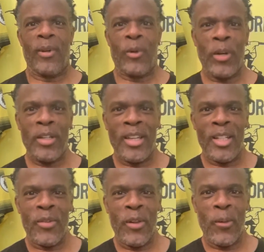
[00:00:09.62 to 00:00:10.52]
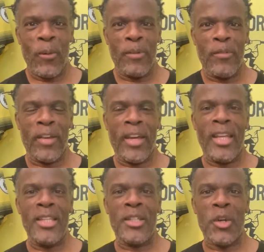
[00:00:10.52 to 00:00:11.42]
Greetings, fellow Watford
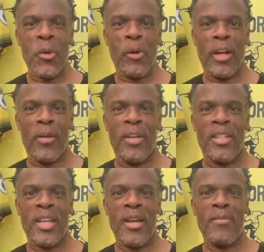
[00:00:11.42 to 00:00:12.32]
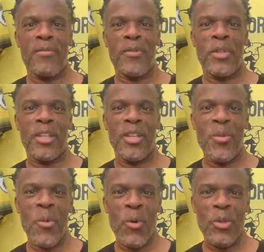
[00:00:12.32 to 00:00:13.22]
fans. Omar here, and it's time for the
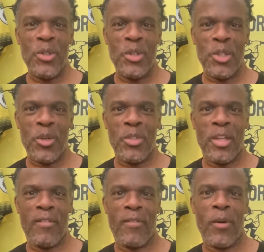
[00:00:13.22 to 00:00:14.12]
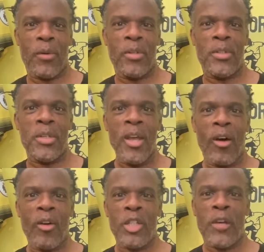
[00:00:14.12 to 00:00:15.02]
Orns Tuesday Focus
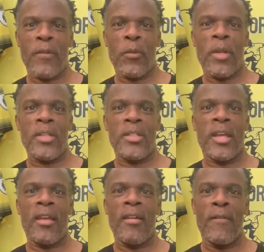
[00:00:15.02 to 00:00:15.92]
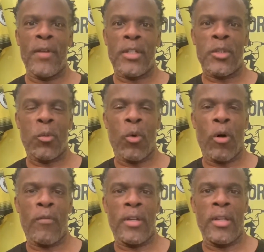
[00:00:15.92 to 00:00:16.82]
on Sheffield Wednesday versus
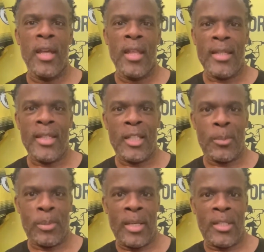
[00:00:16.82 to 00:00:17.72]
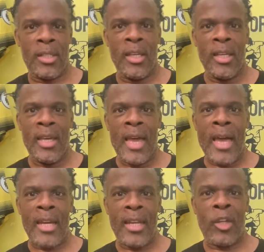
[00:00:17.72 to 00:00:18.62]
Watford. That takes place
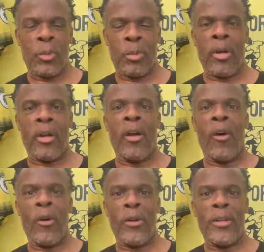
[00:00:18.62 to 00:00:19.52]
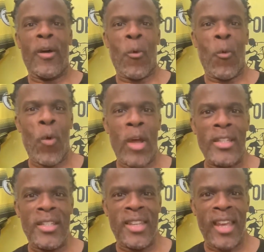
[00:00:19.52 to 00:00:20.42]
at Hillsborough on
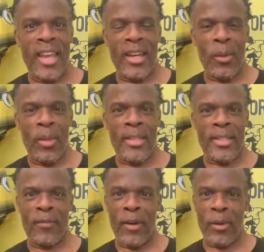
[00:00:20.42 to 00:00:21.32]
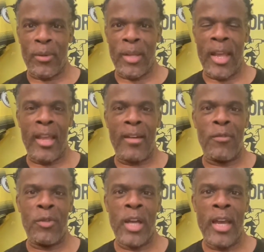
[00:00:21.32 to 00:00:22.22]
Wednesday, no less, the final day
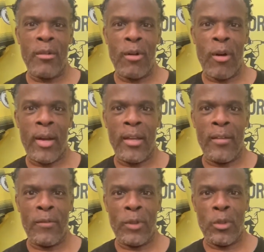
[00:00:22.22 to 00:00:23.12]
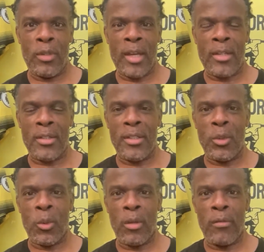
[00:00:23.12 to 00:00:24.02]
of January of
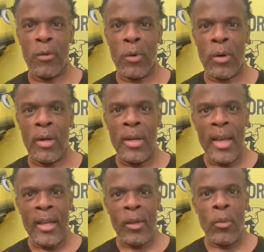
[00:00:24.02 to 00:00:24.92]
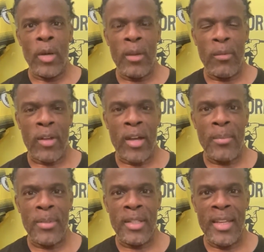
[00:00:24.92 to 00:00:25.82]
2024. And already we've
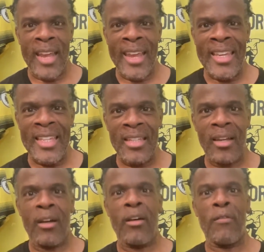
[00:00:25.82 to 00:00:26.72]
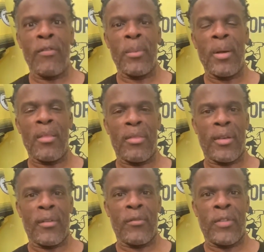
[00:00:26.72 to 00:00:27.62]
come to the end of the month
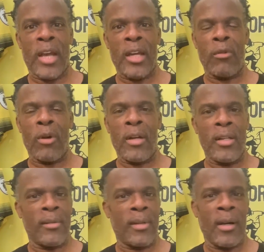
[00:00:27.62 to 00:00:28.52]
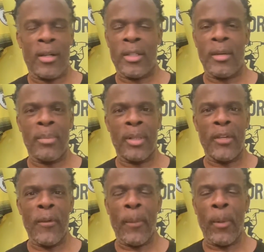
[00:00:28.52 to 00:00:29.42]
of January. Gosh,
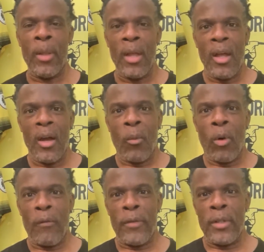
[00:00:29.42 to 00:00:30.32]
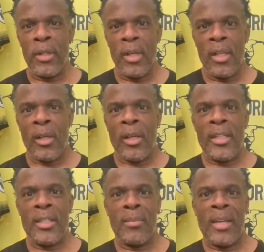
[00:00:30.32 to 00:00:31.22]
unbelievable. And Watford
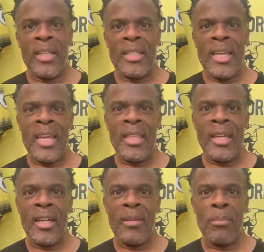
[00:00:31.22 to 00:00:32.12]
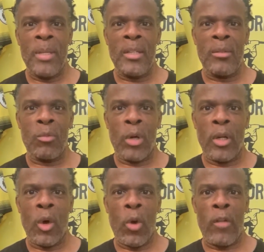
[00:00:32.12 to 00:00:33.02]
looking to maintain their unbeaten
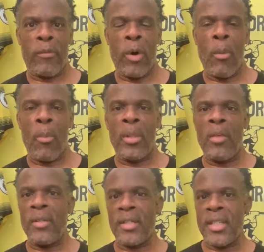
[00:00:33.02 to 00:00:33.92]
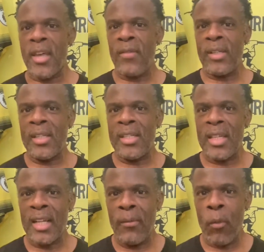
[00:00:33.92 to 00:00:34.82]
run away from home. I believe it's 7
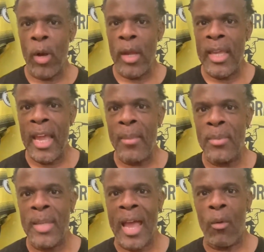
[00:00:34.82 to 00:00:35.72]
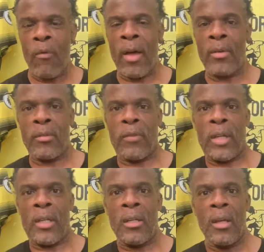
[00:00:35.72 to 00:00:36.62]
consecutive away games now without
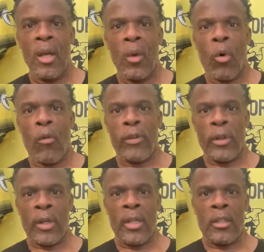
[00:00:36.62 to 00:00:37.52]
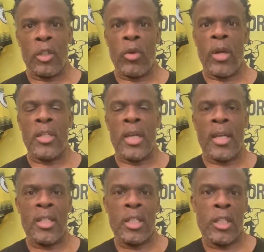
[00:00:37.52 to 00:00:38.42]
defeat. Watford looking to stretch that
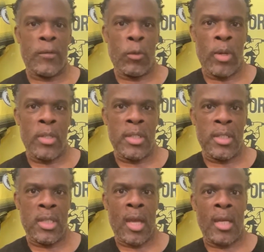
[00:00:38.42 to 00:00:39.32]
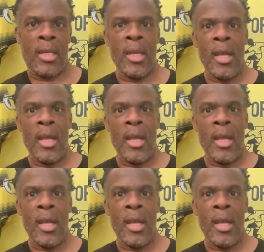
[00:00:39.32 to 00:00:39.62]
against the Sheffield Wednesday side